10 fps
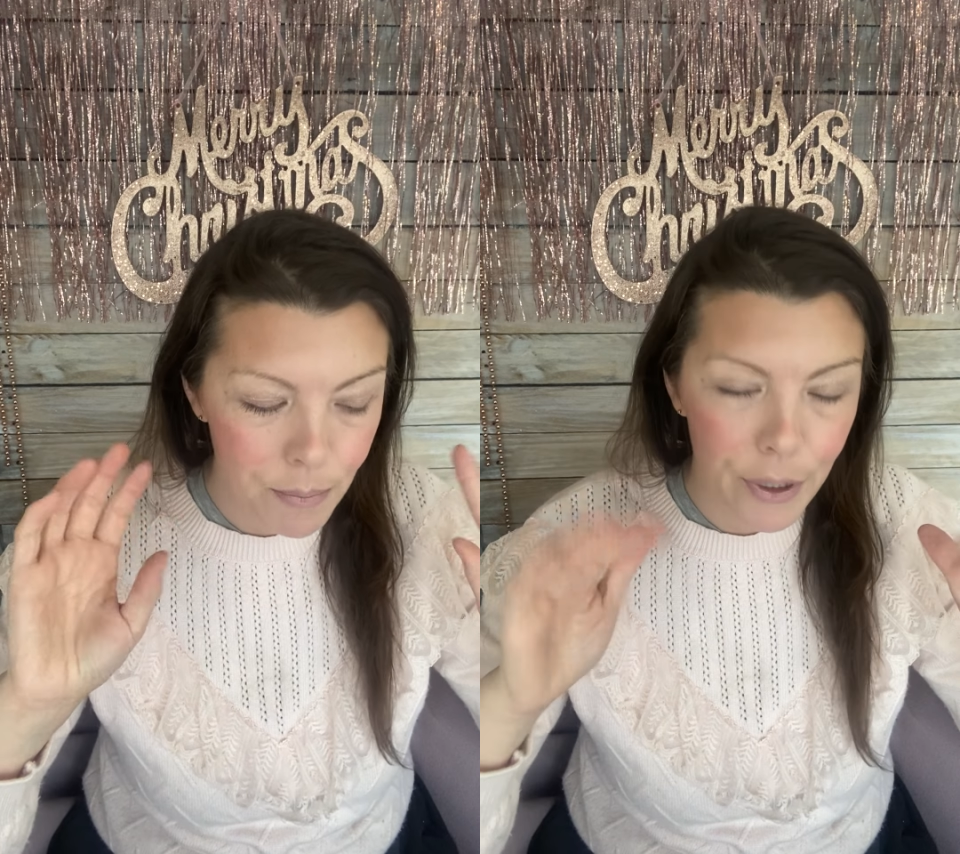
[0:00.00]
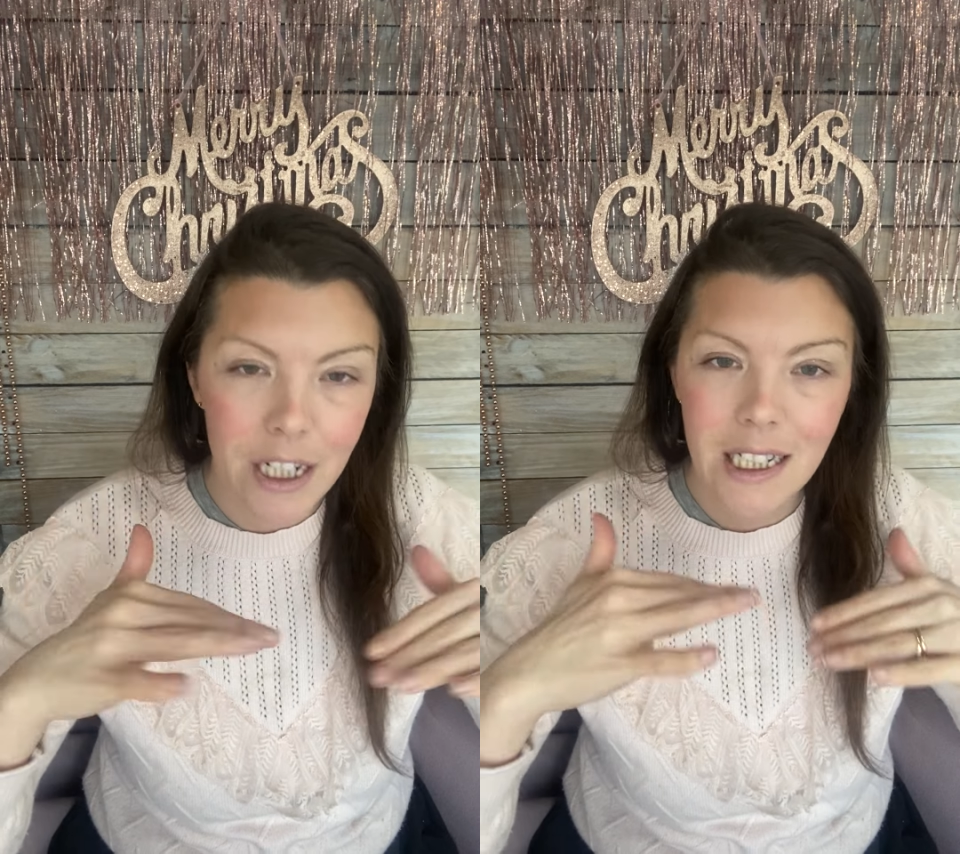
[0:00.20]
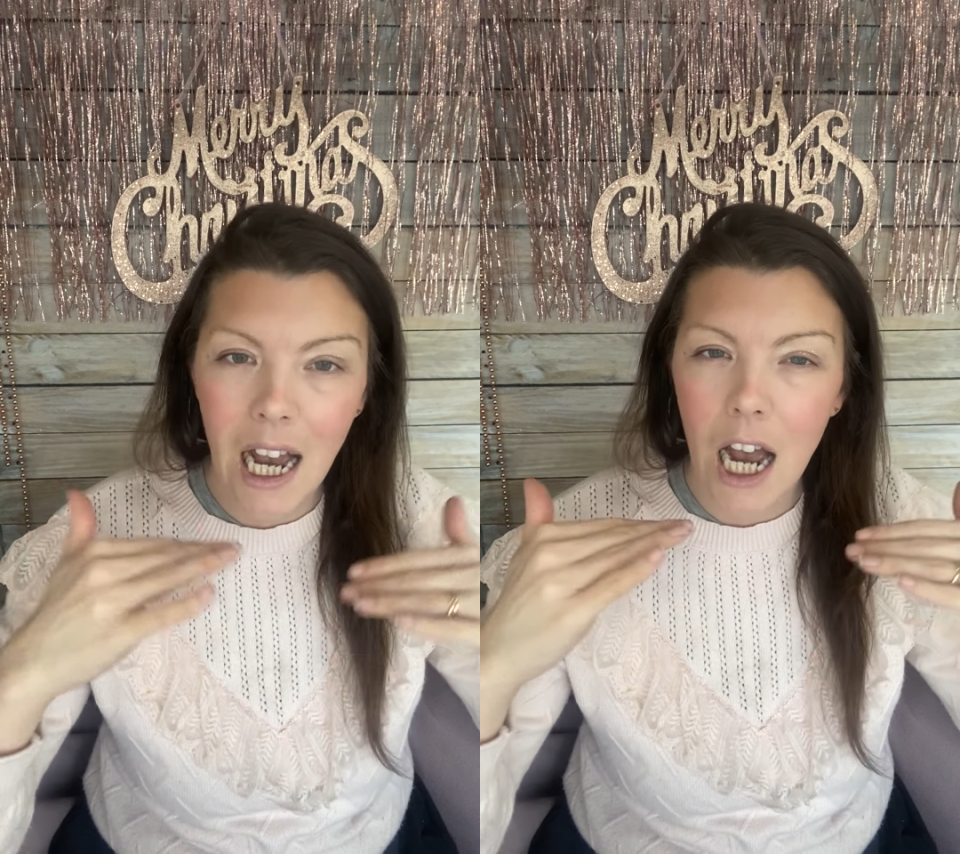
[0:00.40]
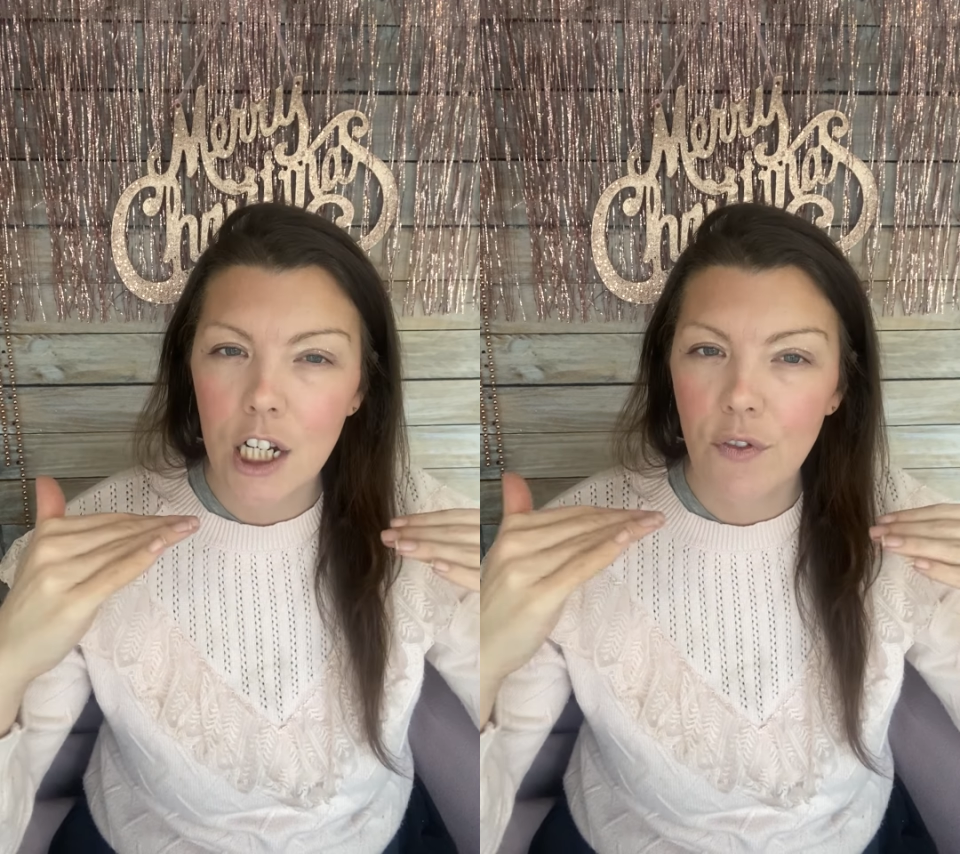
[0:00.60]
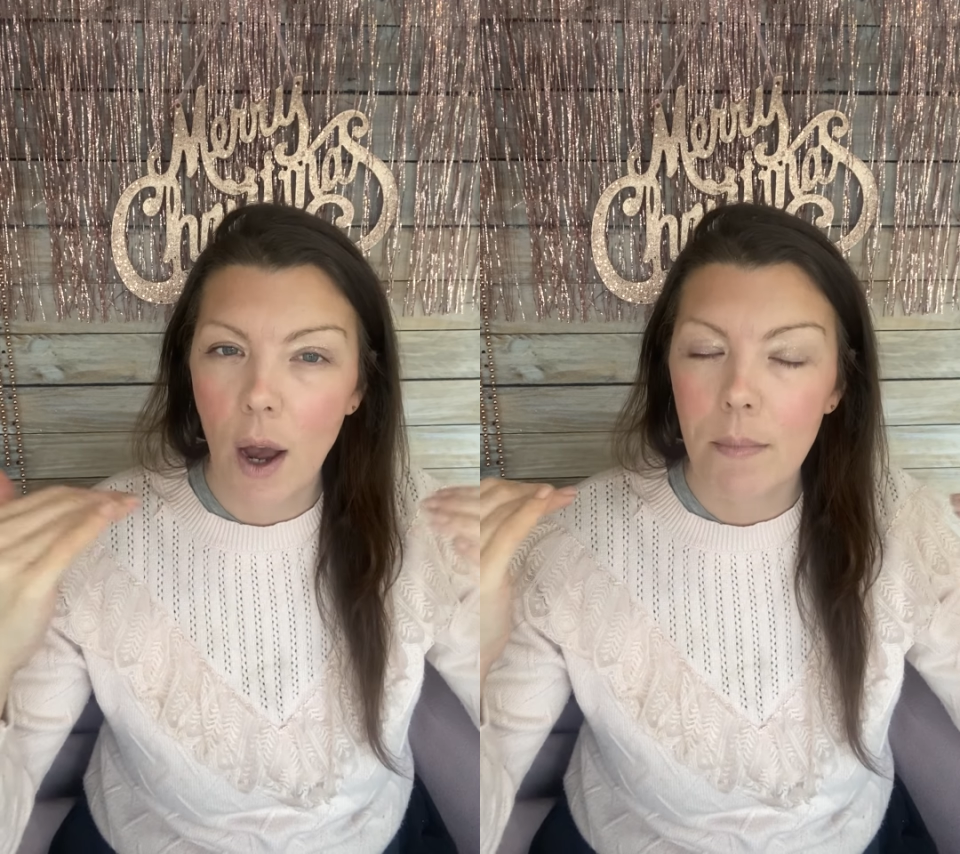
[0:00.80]
but it's kind
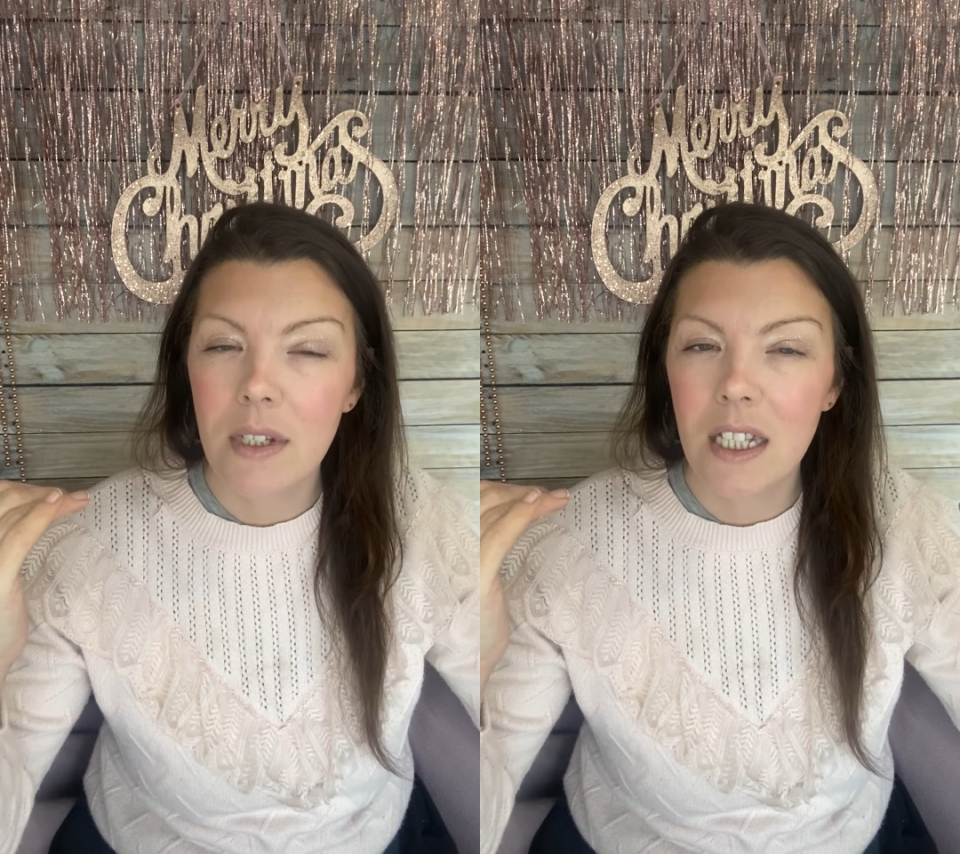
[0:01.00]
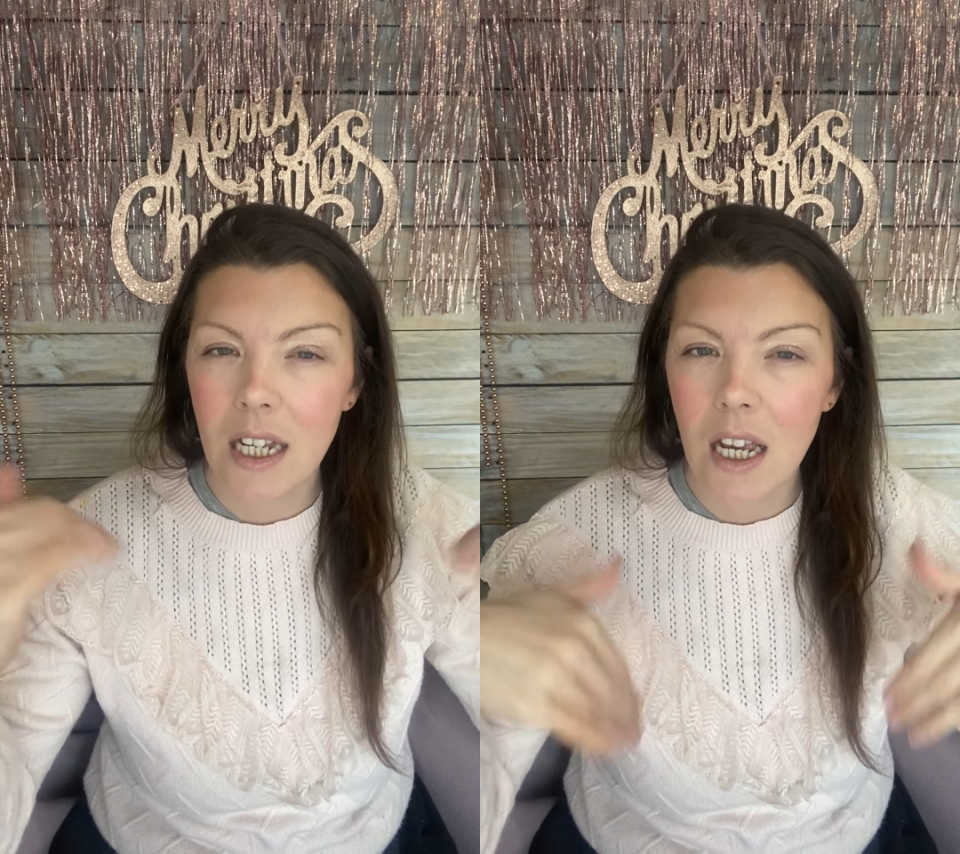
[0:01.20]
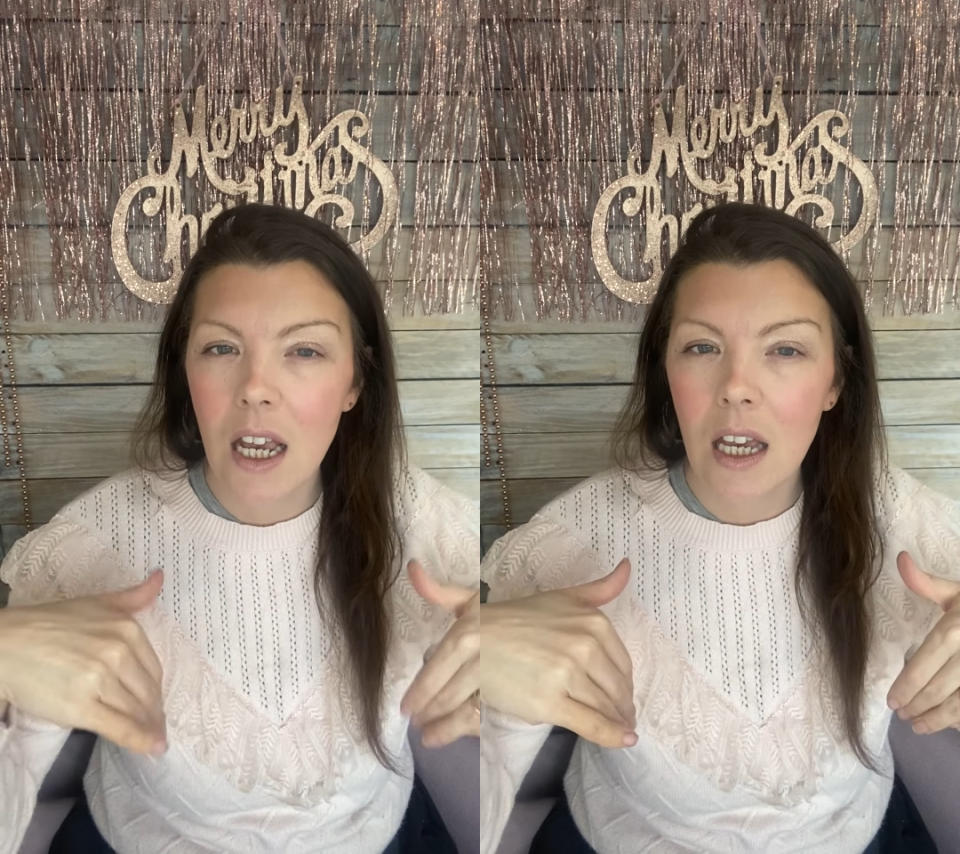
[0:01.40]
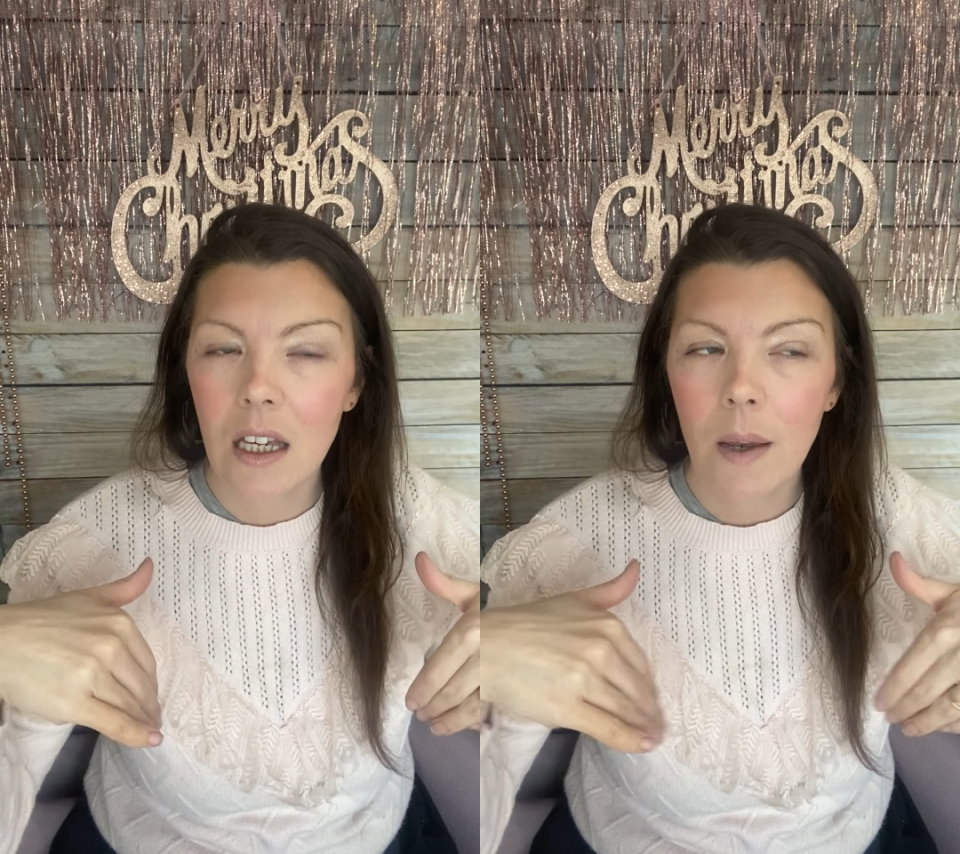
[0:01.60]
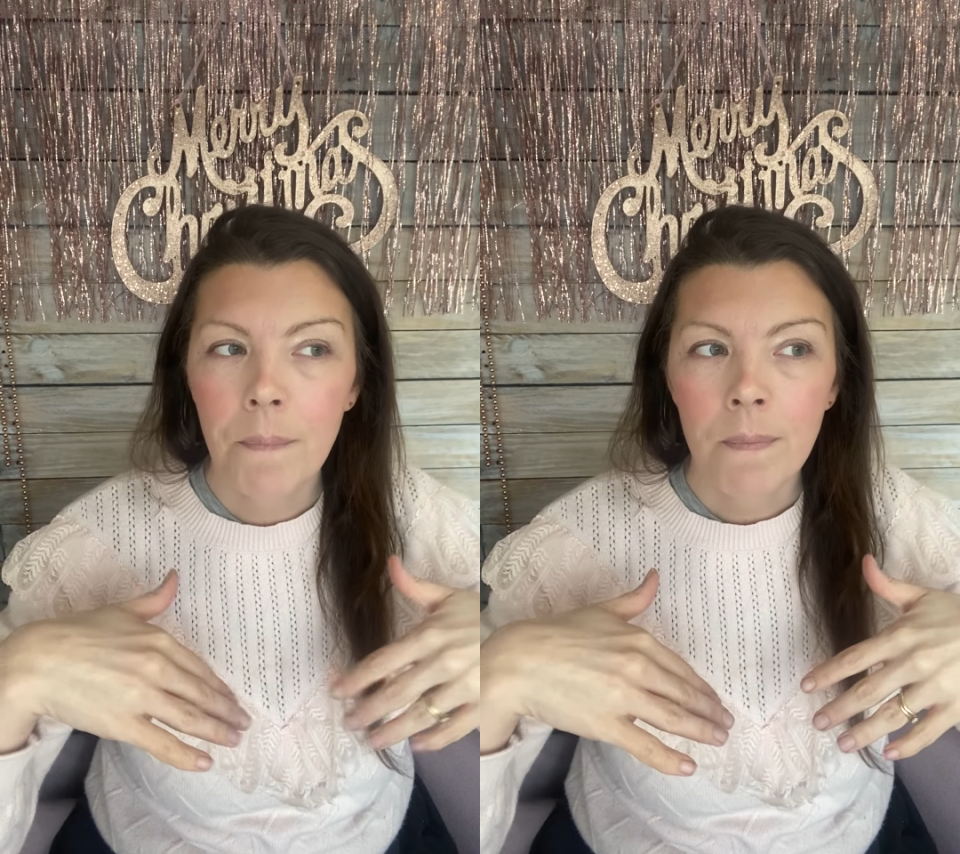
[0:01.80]
of, I'm seeing